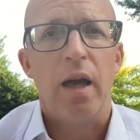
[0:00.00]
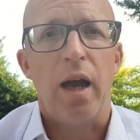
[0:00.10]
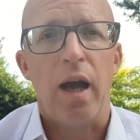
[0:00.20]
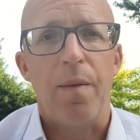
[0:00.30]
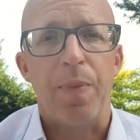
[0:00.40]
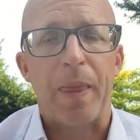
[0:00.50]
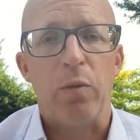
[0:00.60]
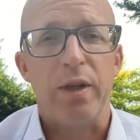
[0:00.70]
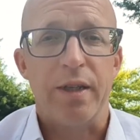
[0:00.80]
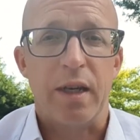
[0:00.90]

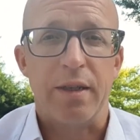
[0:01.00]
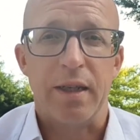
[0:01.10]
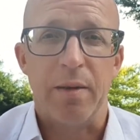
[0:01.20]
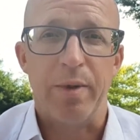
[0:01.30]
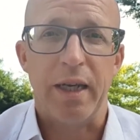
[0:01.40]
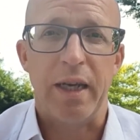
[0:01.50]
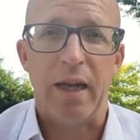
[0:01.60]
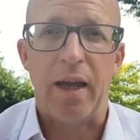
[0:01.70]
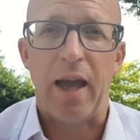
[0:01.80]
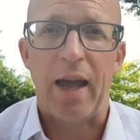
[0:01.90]
We're discussing in
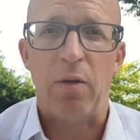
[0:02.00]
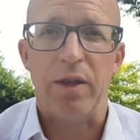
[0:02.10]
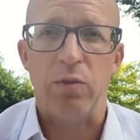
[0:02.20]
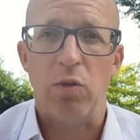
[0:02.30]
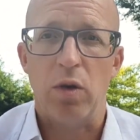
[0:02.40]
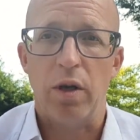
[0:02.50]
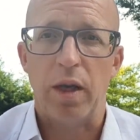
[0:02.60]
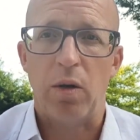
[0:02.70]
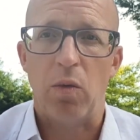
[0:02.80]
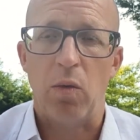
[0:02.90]
particular how this will work